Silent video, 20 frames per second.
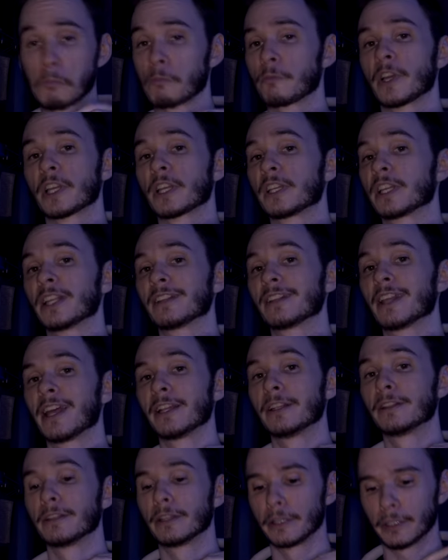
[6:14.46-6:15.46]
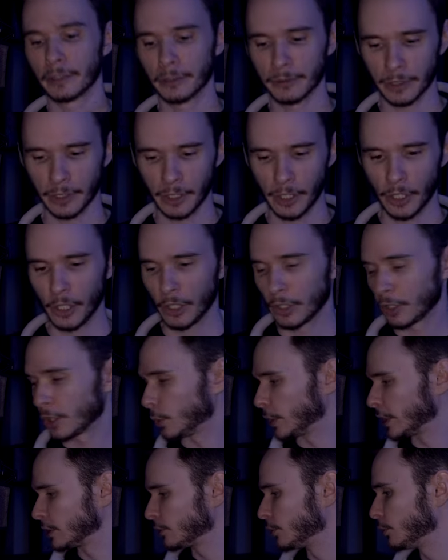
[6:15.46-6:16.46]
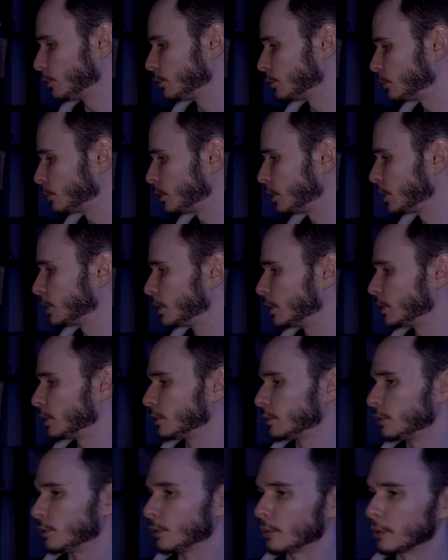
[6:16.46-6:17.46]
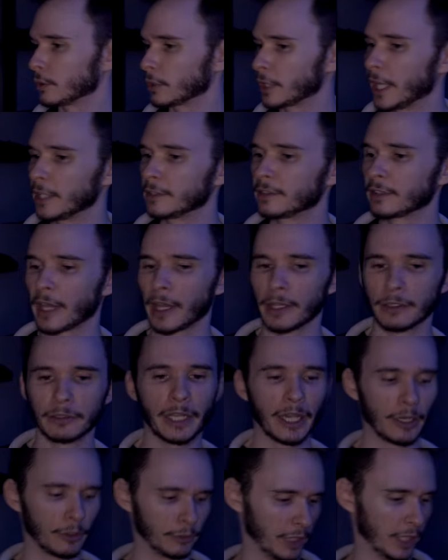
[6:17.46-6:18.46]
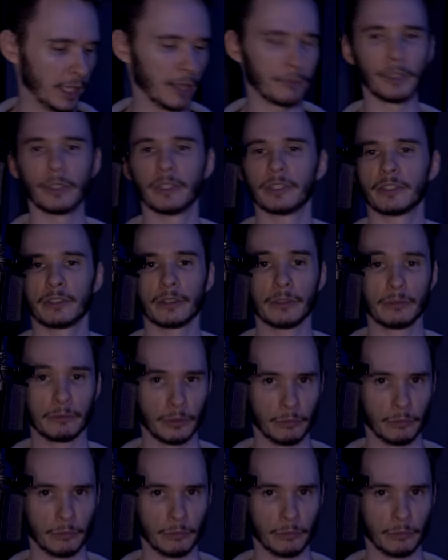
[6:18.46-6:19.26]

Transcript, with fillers: if I could get that in there, going to your headset. Now they give you this